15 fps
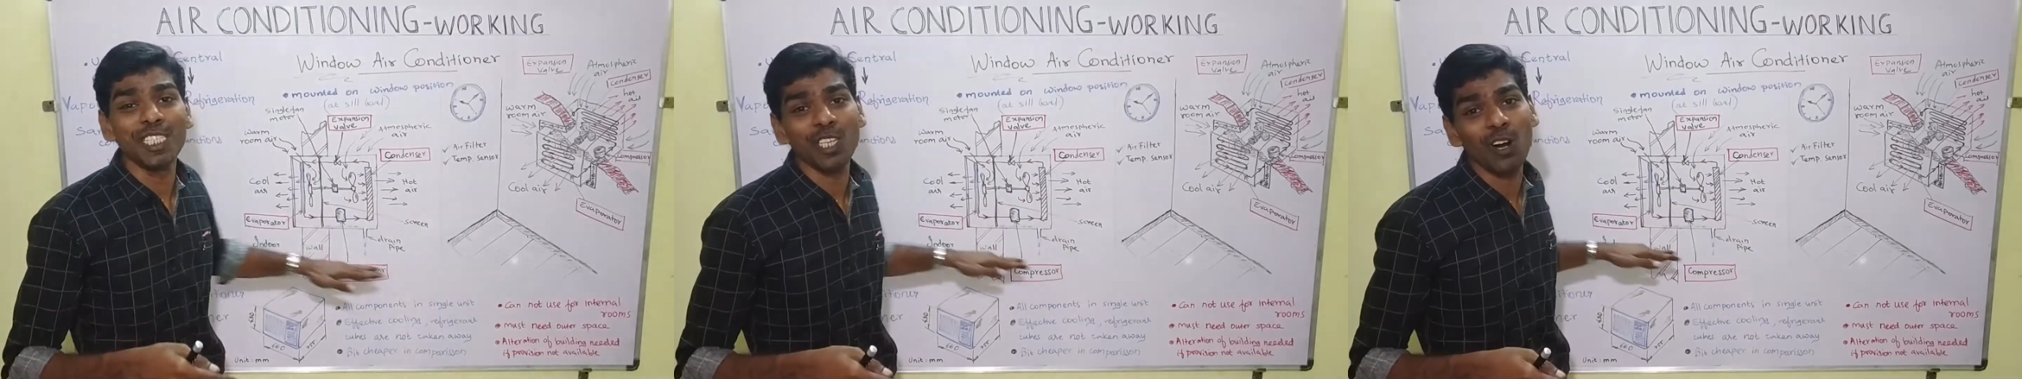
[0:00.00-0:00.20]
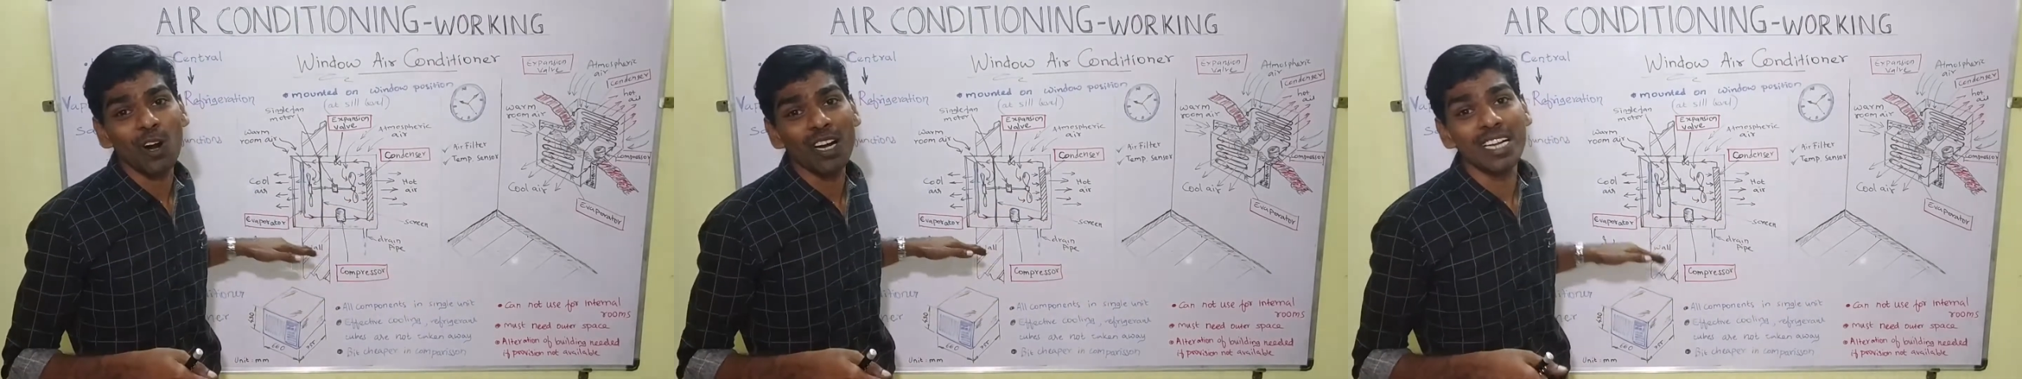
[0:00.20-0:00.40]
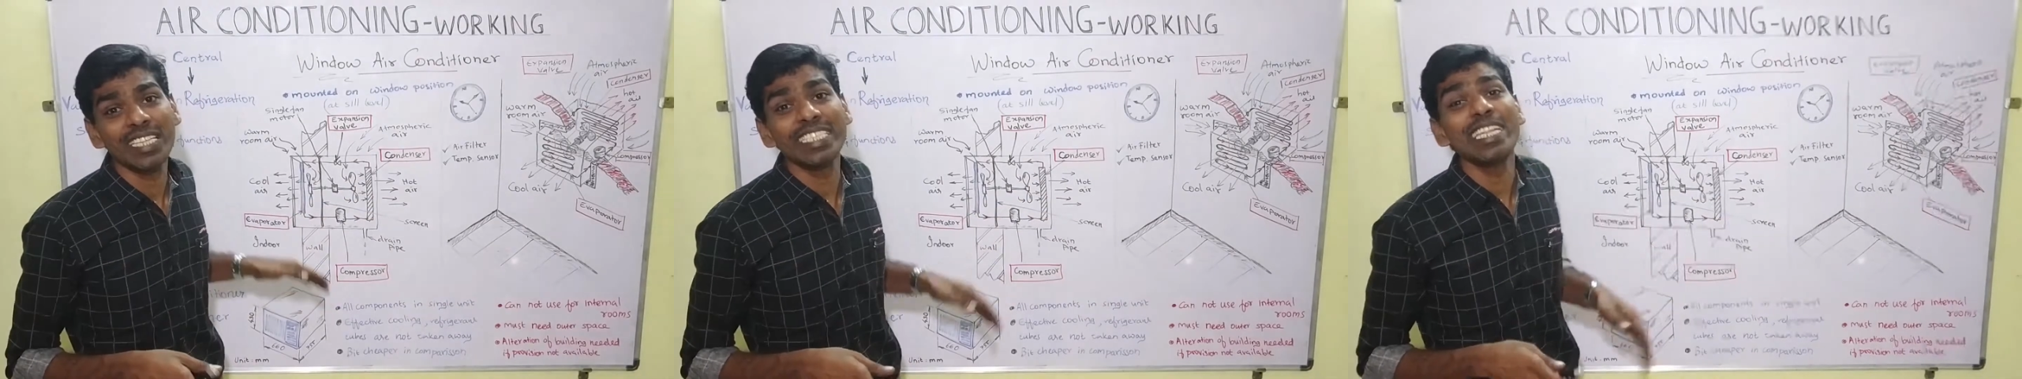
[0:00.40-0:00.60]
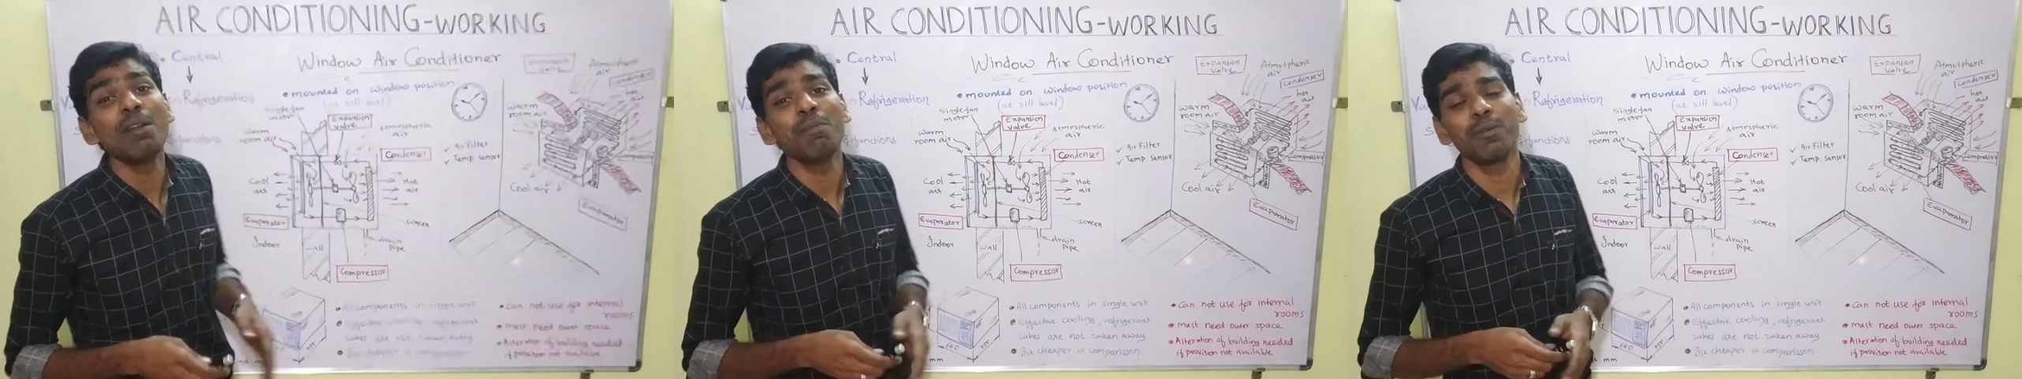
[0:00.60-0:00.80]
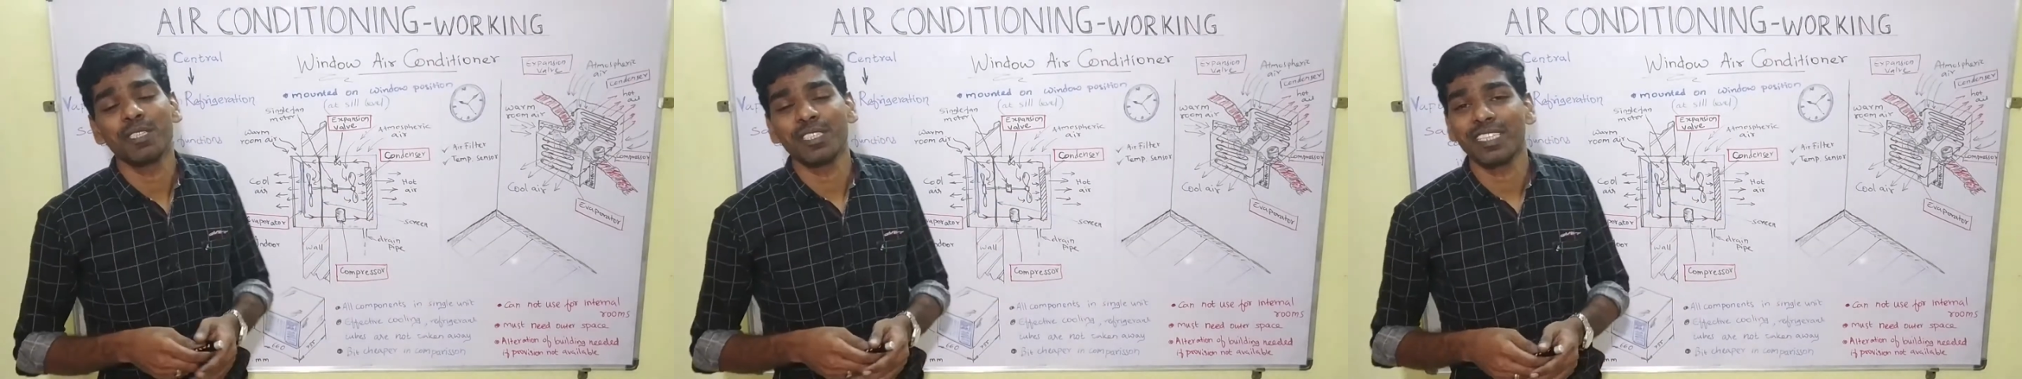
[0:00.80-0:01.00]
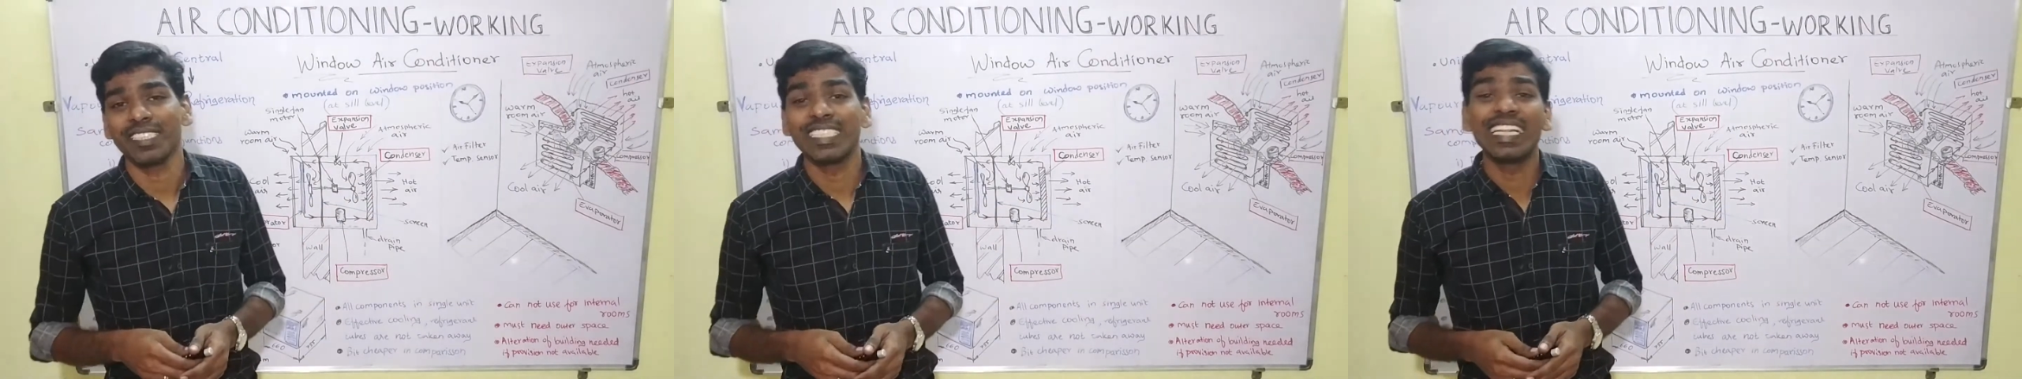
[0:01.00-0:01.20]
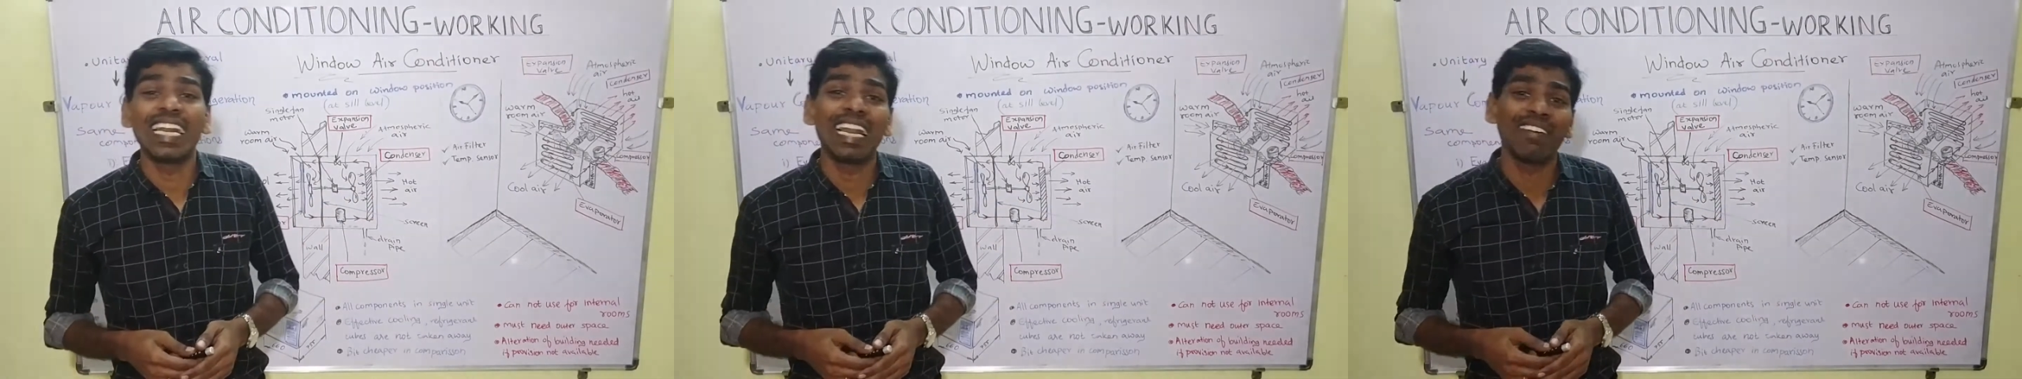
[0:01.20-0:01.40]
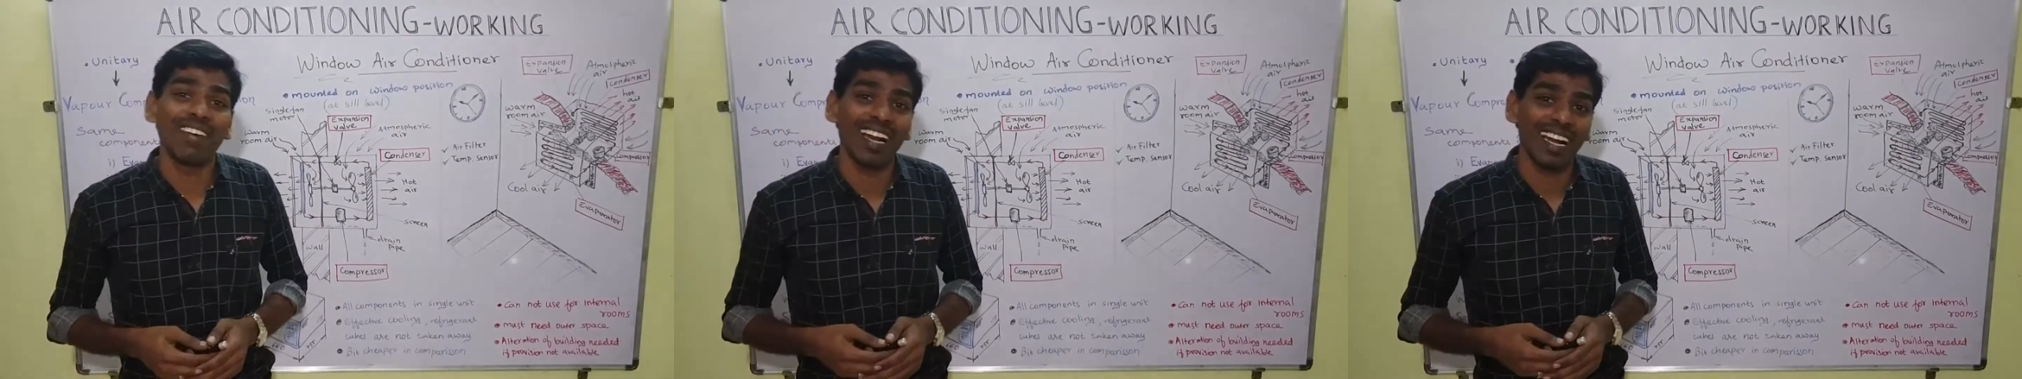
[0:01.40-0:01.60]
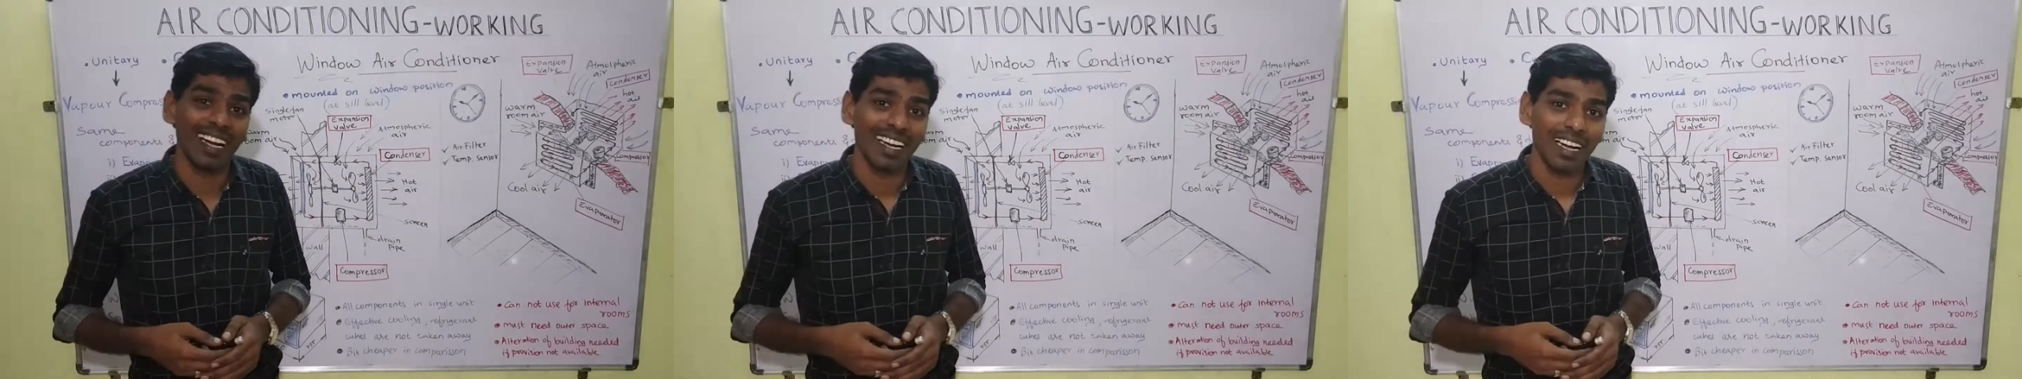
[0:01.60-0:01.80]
called sill position, sill level.